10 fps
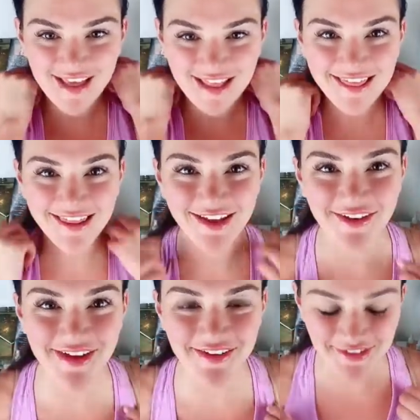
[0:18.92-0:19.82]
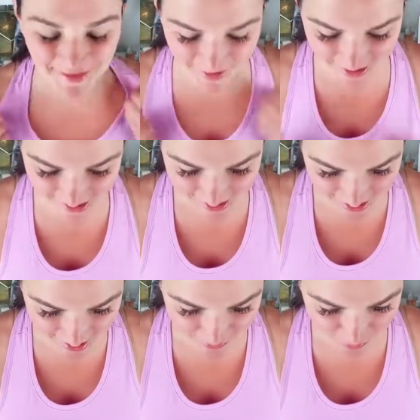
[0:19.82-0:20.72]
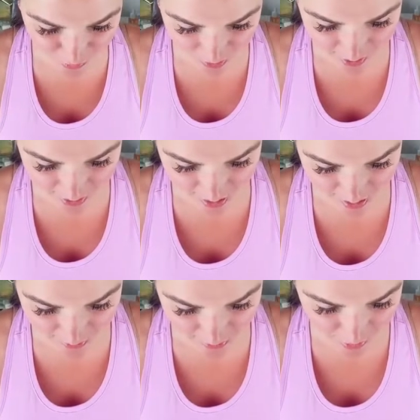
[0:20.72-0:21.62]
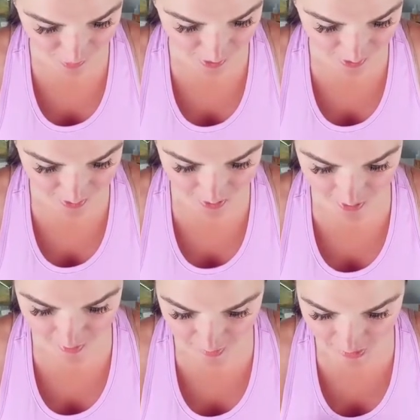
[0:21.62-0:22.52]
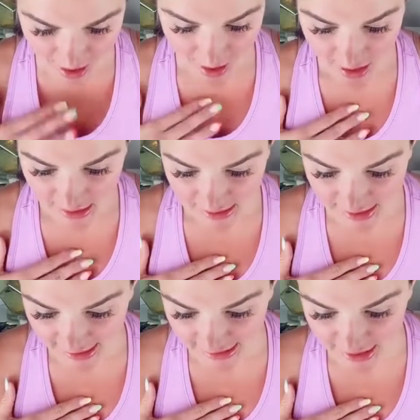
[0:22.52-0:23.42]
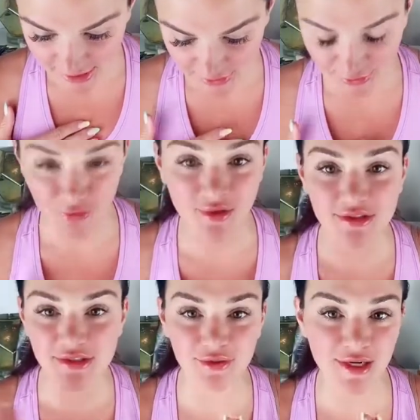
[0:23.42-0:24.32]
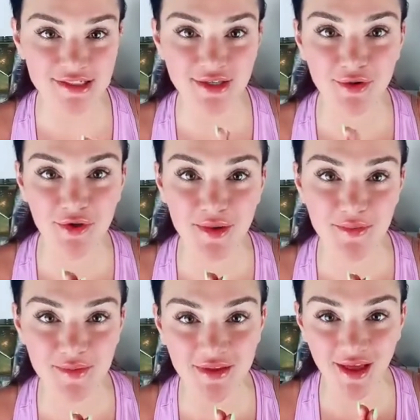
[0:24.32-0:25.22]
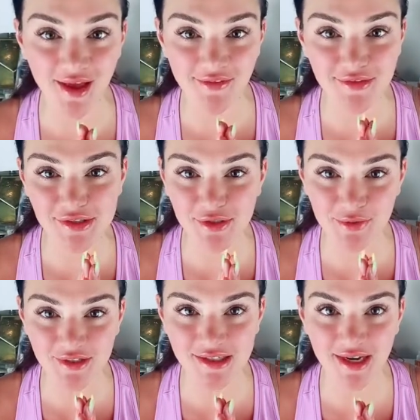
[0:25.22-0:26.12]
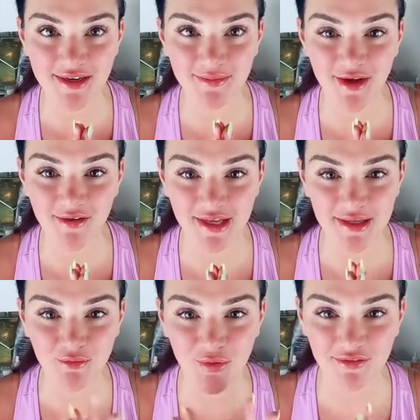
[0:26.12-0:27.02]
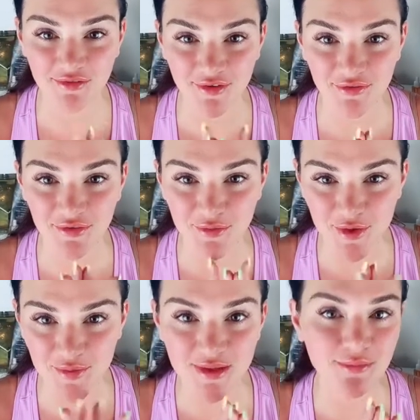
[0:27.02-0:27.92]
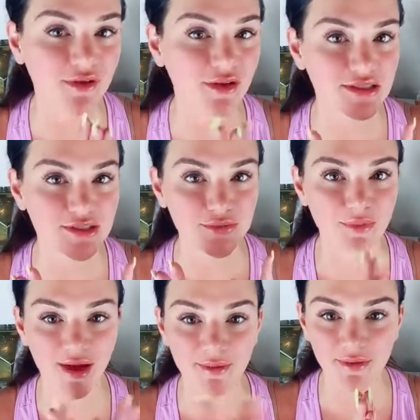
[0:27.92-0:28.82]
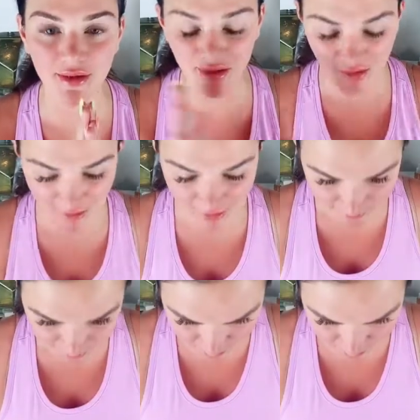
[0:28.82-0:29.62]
Hello, everybody. Welcome, welcome. Day 2 days in a row that I'm going to be live. Super excited about it. Wait for a few more people to pop on